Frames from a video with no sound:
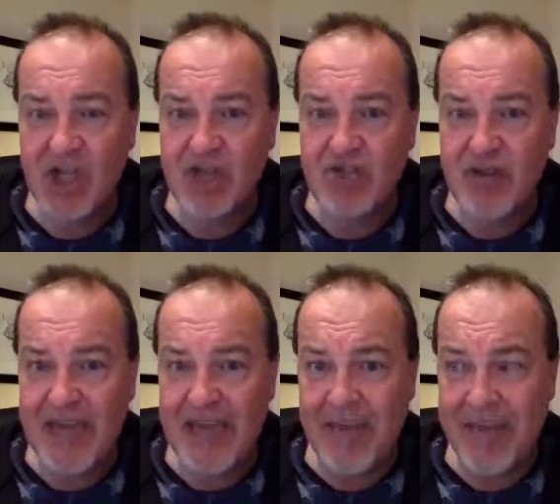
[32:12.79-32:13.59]

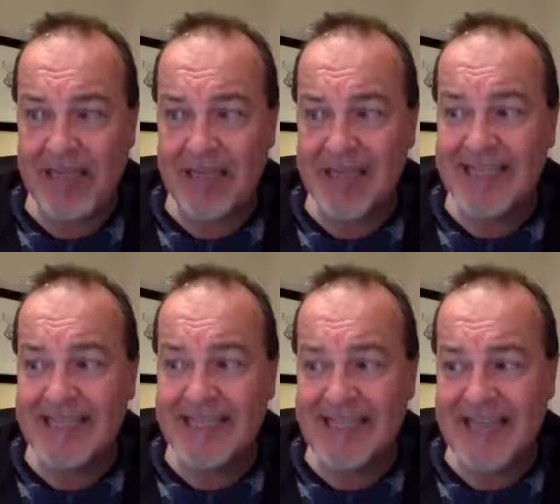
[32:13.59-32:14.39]
streaky bacon
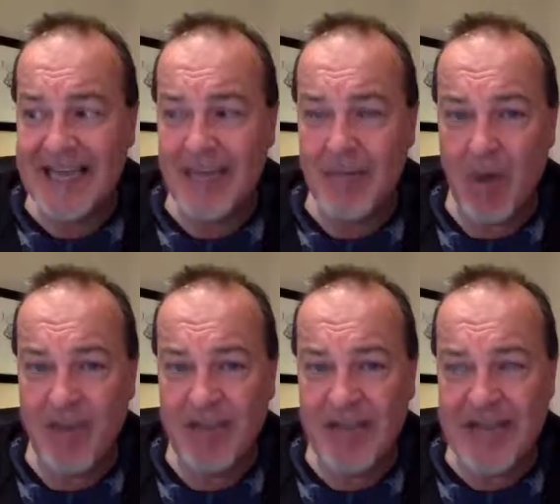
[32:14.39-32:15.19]
sizzling in Mummy's